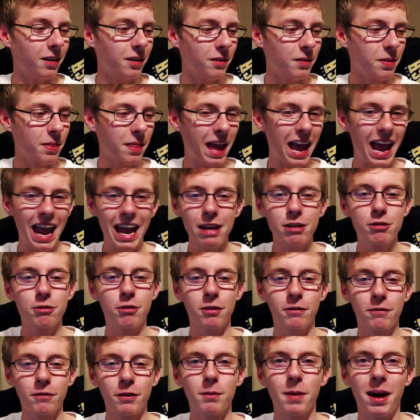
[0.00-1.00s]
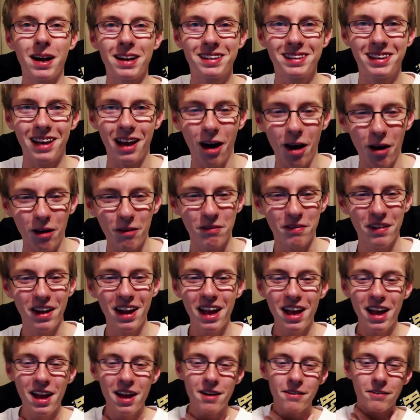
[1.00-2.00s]
hatred for myself
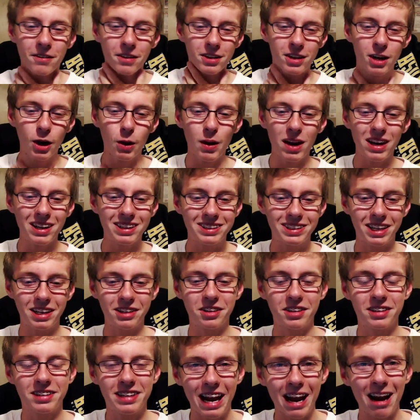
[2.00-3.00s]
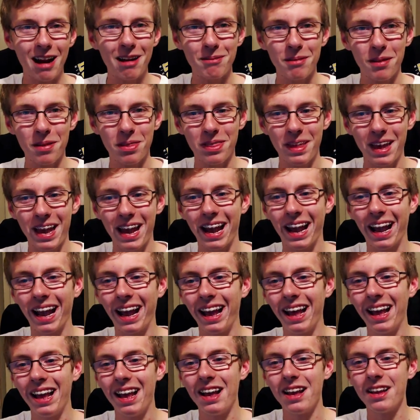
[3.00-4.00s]
for doing such a terrible thing.
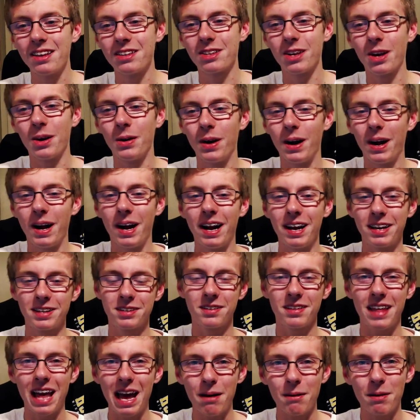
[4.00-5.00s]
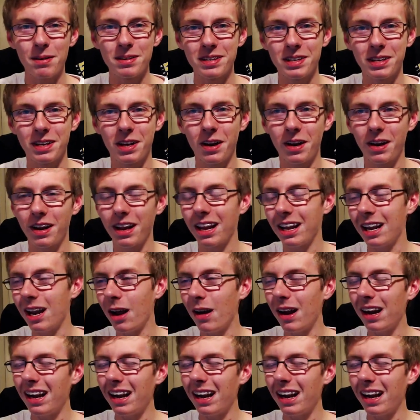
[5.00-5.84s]
So that wasn't good, and